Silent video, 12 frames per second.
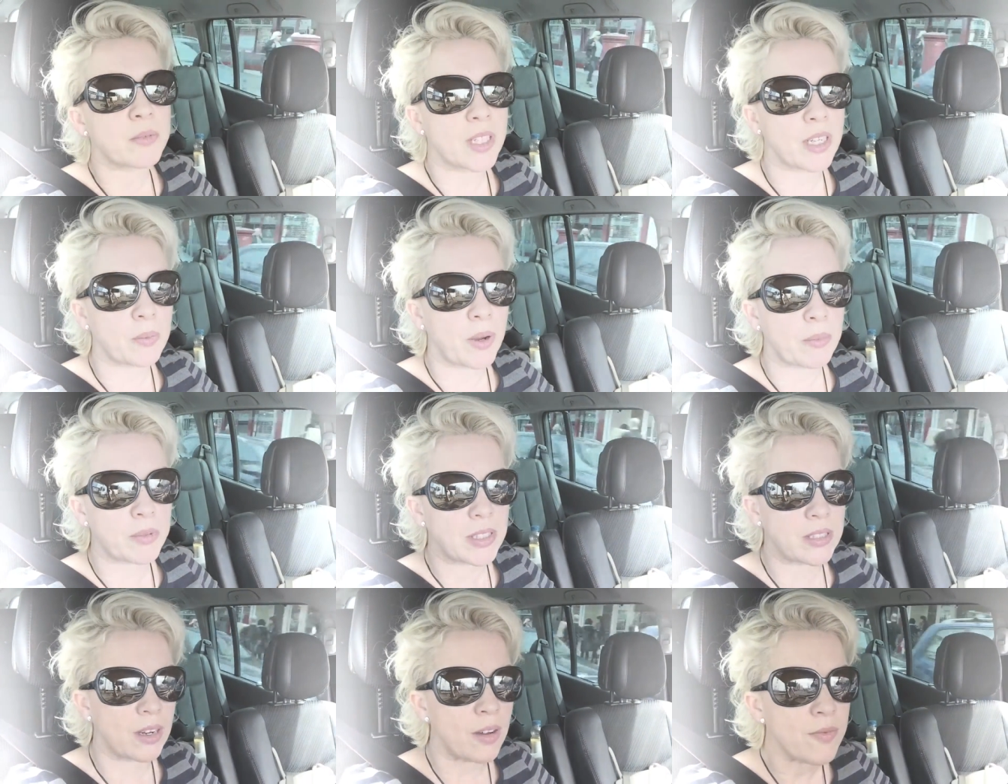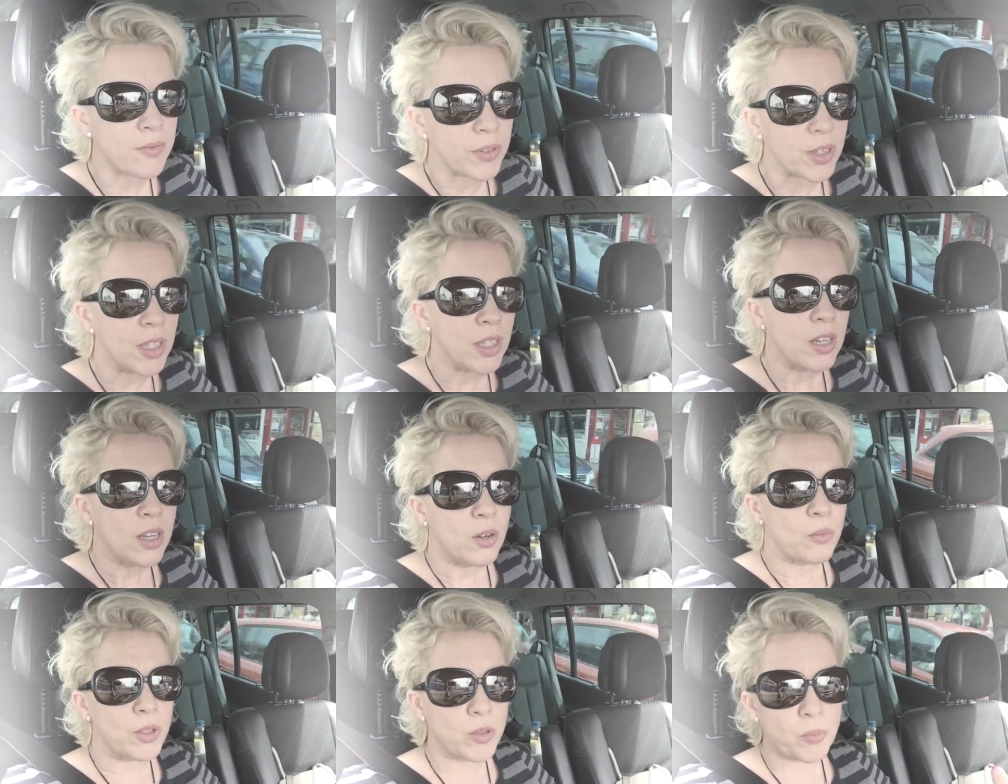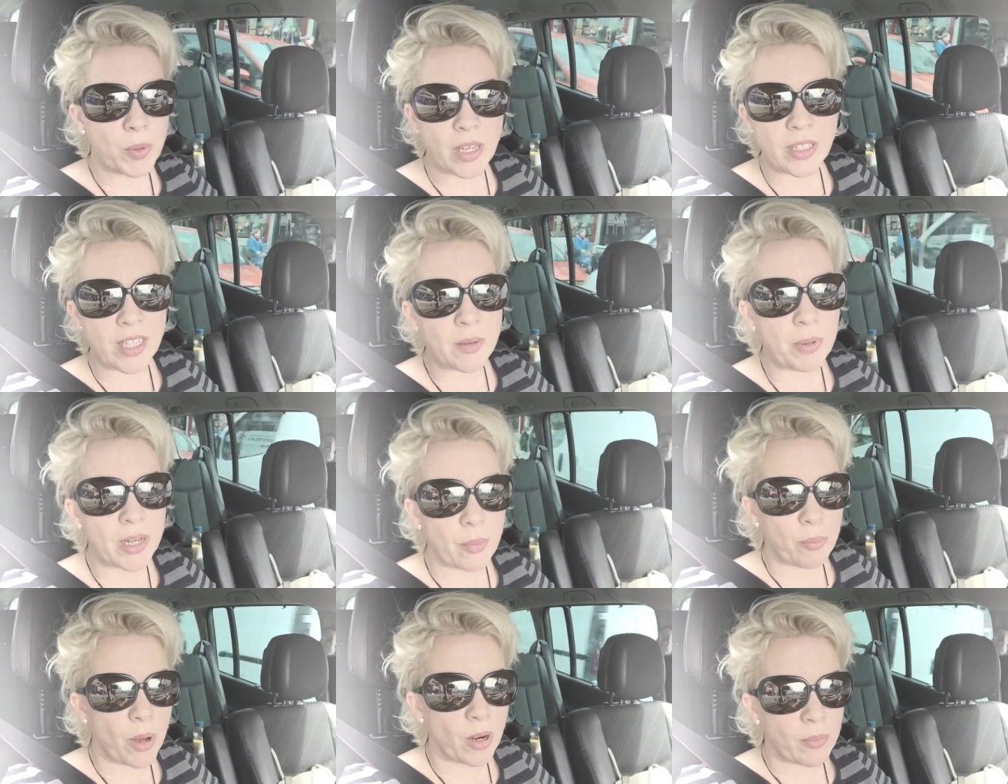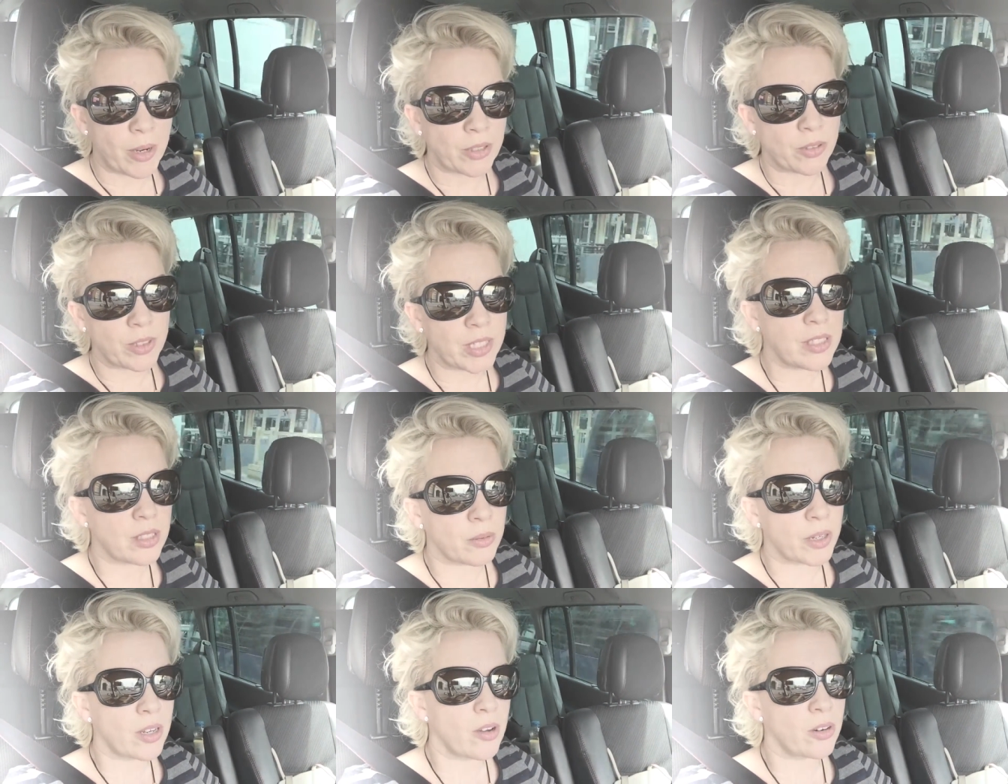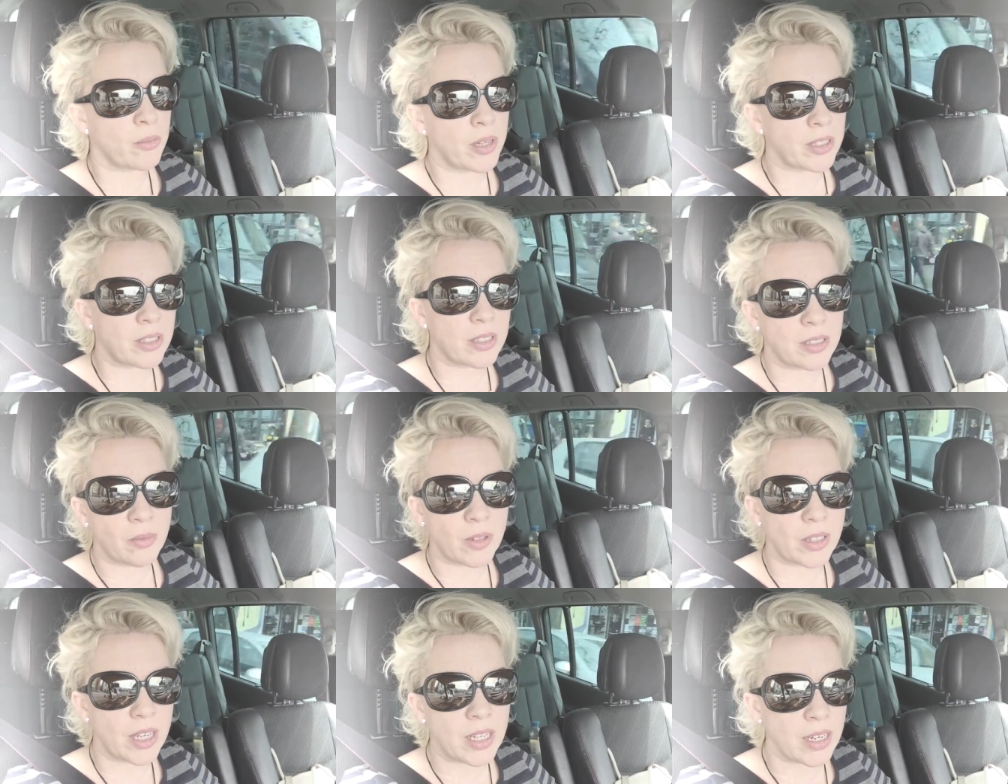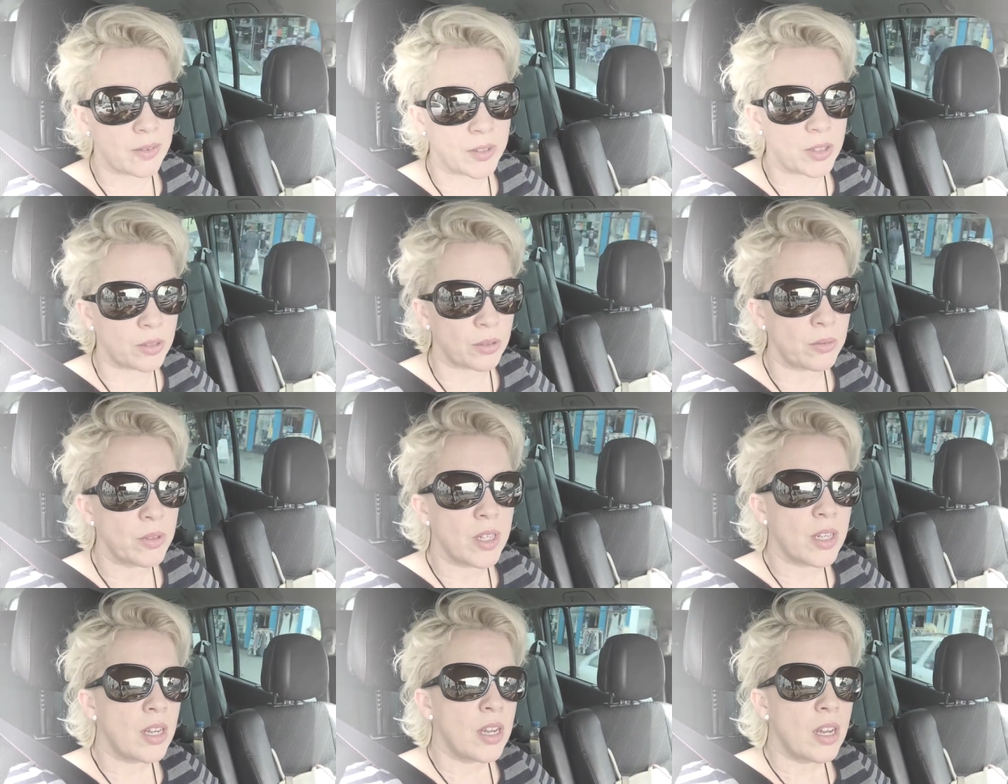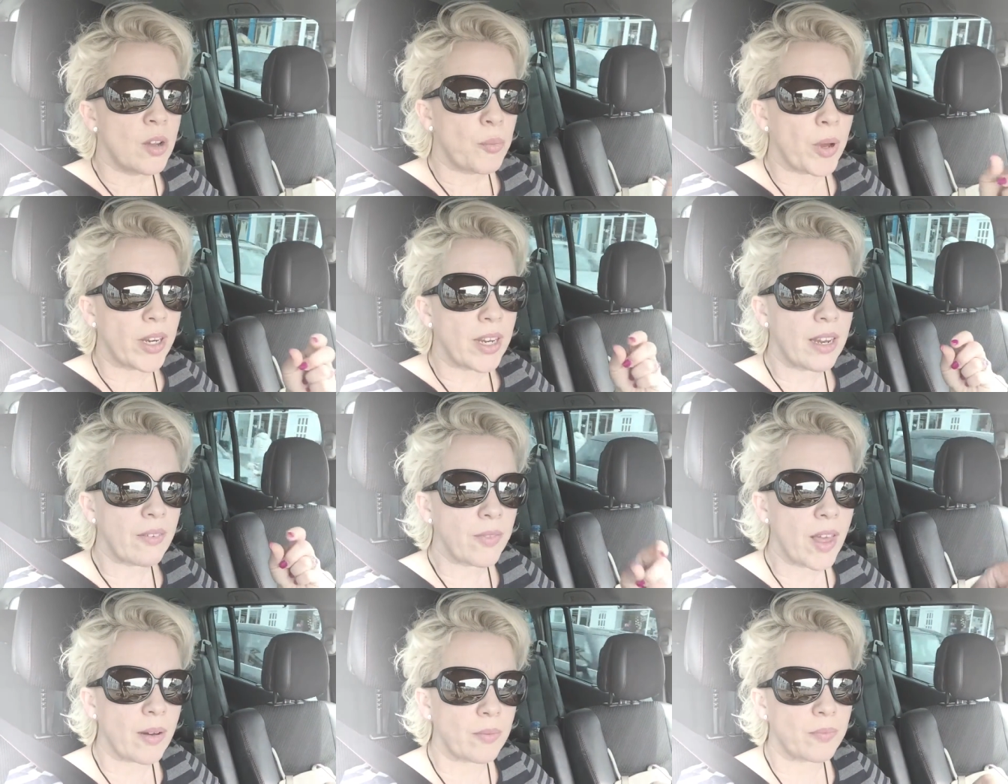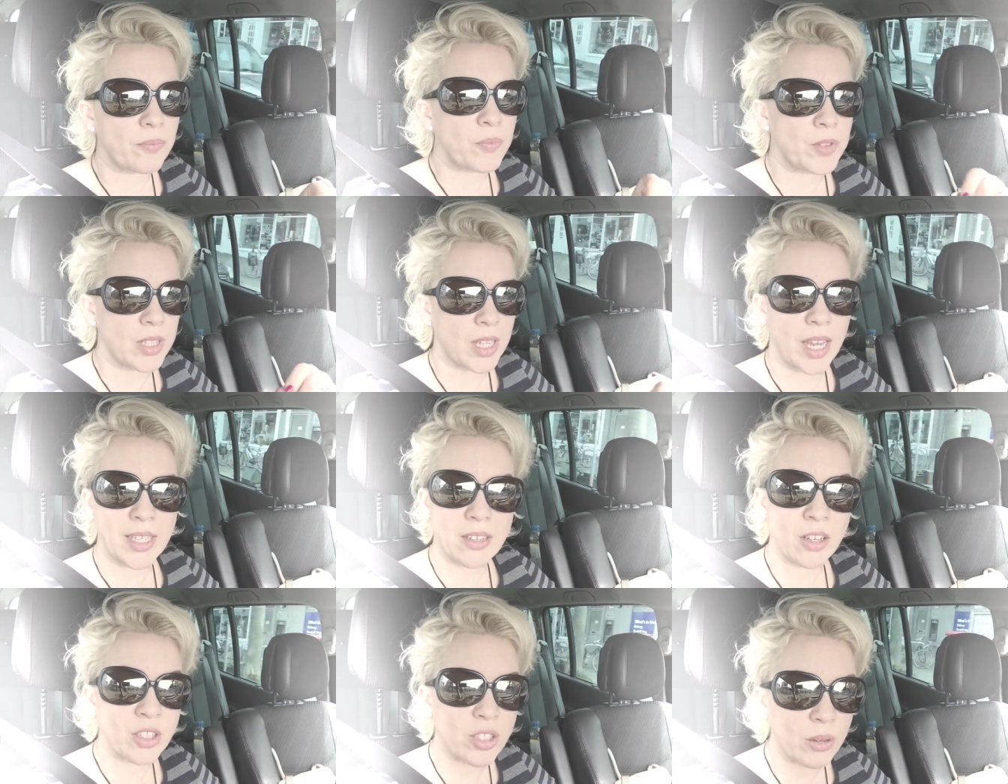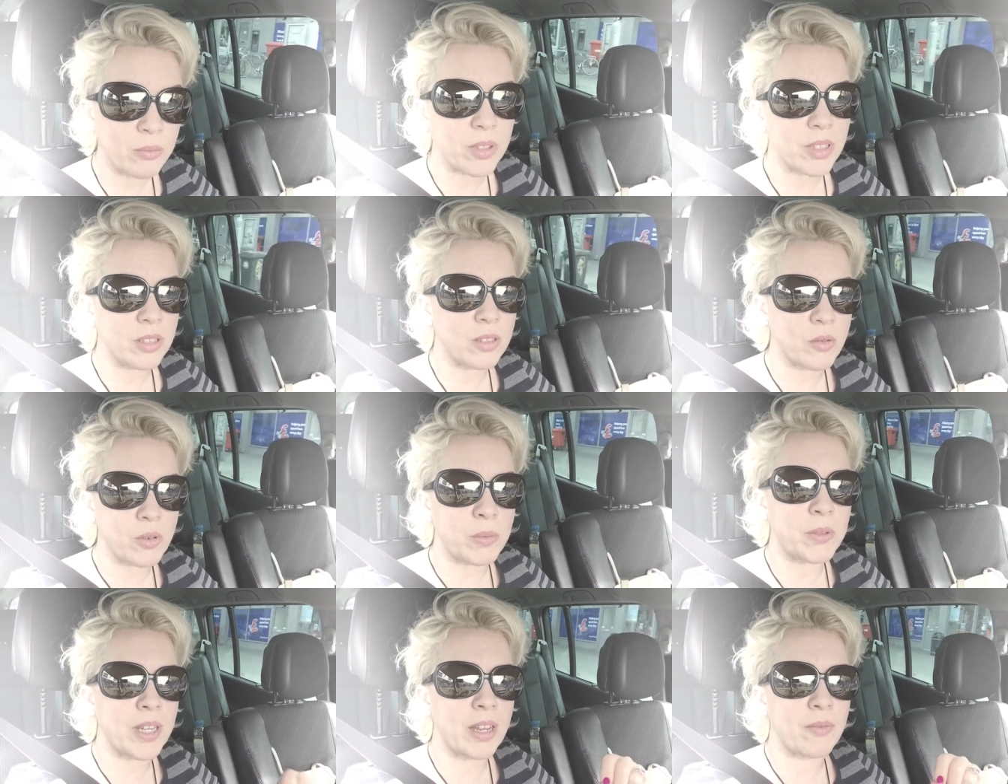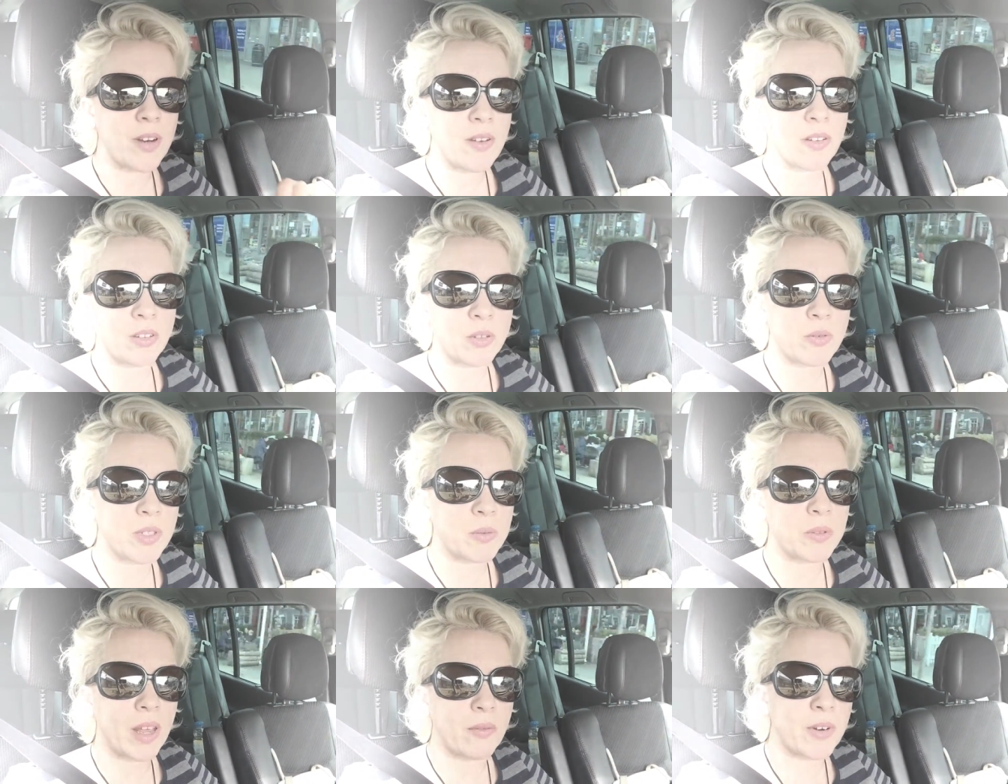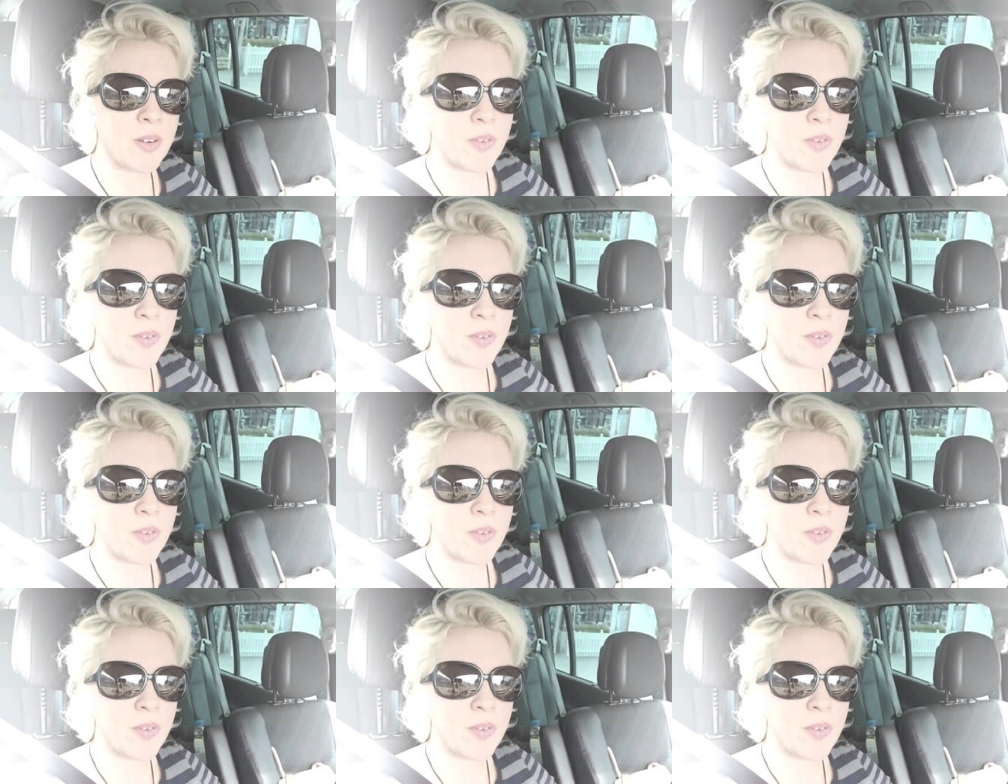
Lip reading: them to get away with stuff, which would be deeply unparliamentary, so I can't imagine it's something that he'd ever do. But if that was the case, I don't think the Tories would get rid